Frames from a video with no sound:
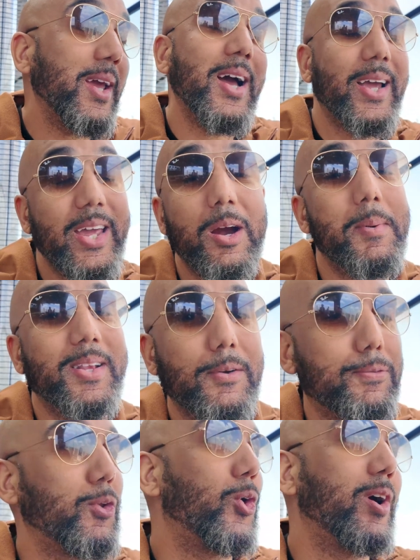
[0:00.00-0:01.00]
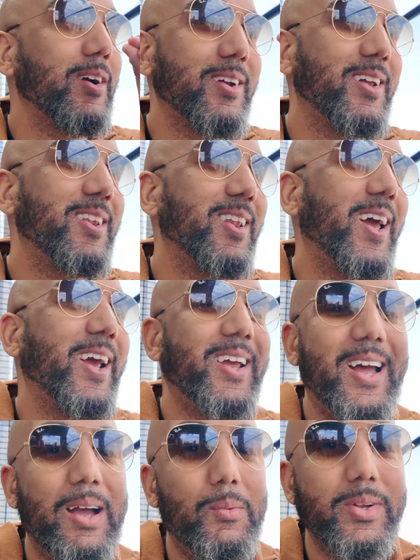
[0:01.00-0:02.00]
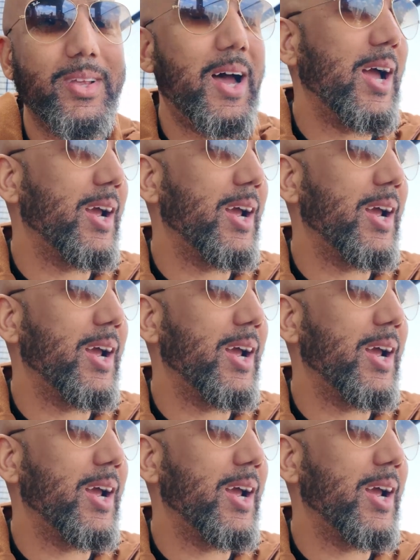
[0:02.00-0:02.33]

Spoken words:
I care about the floor. Like, I want the